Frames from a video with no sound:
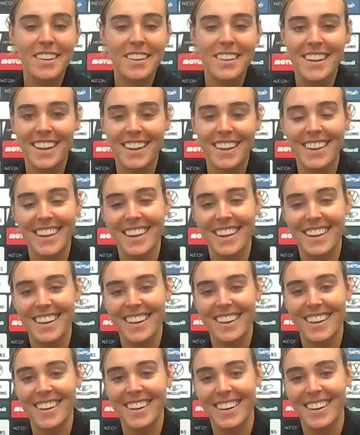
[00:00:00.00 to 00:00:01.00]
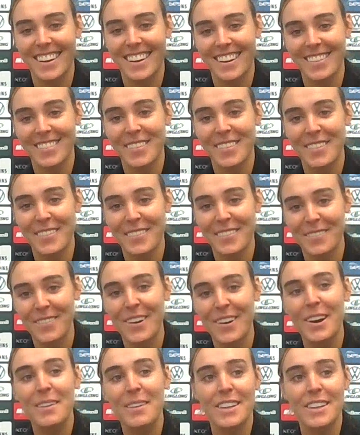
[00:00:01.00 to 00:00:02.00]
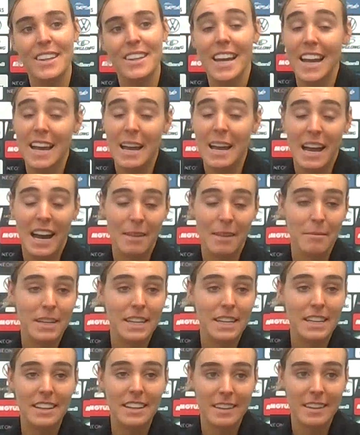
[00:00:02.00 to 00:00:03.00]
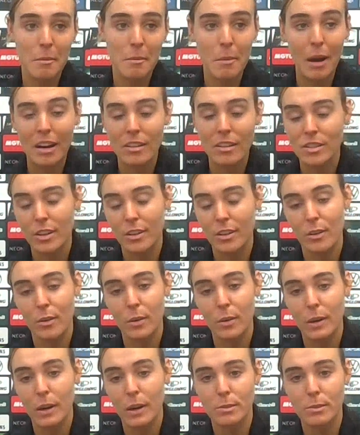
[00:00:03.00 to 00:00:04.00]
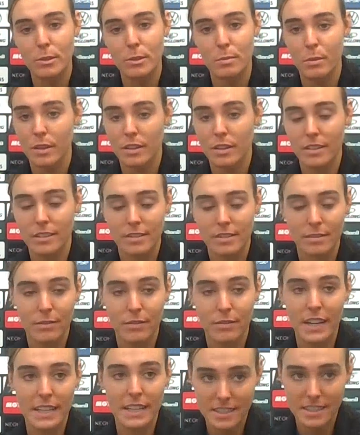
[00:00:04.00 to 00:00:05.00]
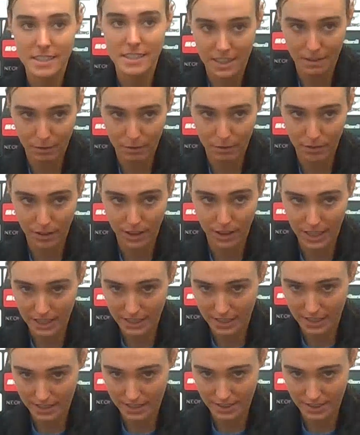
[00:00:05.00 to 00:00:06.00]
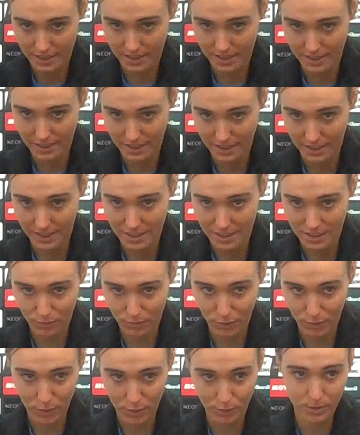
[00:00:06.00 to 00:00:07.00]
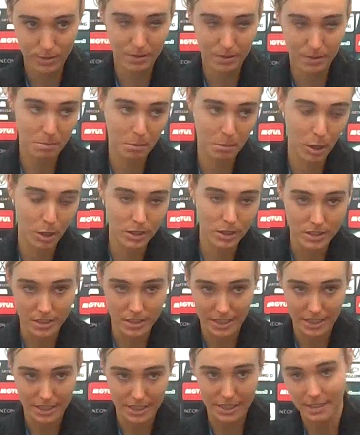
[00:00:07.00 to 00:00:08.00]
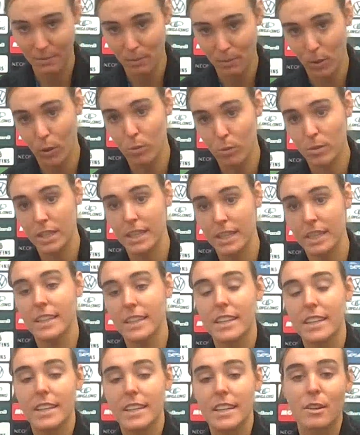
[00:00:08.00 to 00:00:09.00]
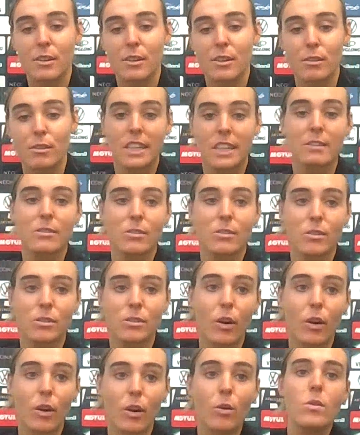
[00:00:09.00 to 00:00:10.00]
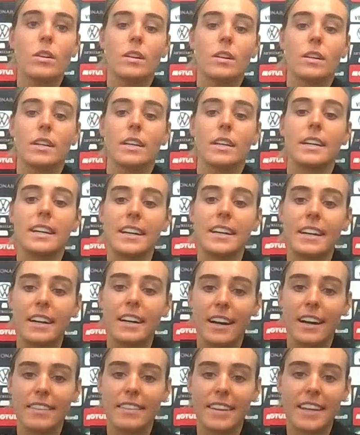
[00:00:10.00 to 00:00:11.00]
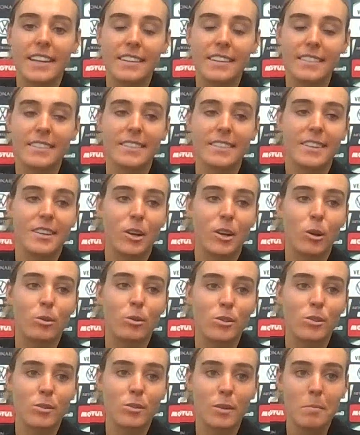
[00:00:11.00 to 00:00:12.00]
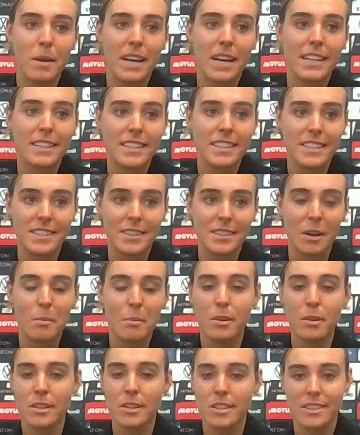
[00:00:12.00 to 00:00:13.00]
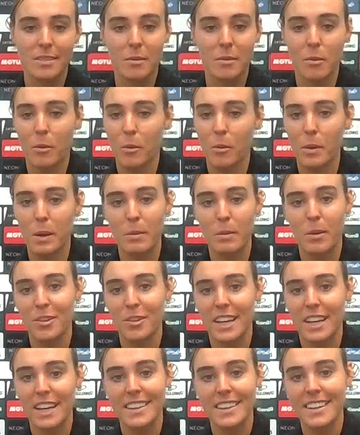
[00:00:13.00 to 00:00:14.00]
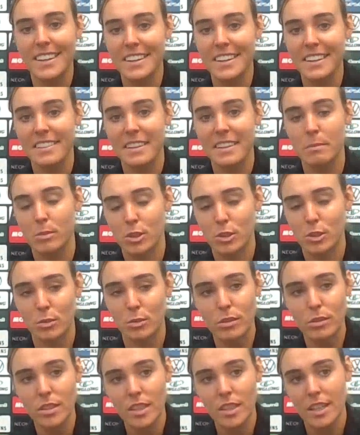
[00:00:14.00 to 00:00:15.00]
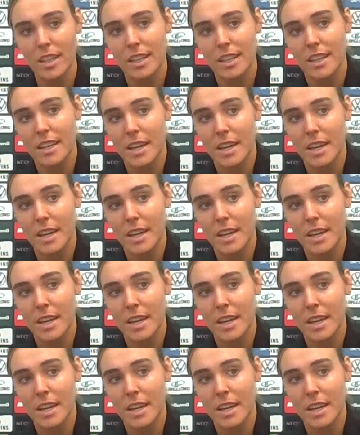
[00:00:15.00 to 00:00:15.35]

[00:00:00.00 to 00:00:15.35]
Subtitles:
million, I think, far, but I mean, the amounts are going up super fast, I feel like, the last few months, and it will only continue to grow. I think close to the men's numbers, we won't get there anytime soon.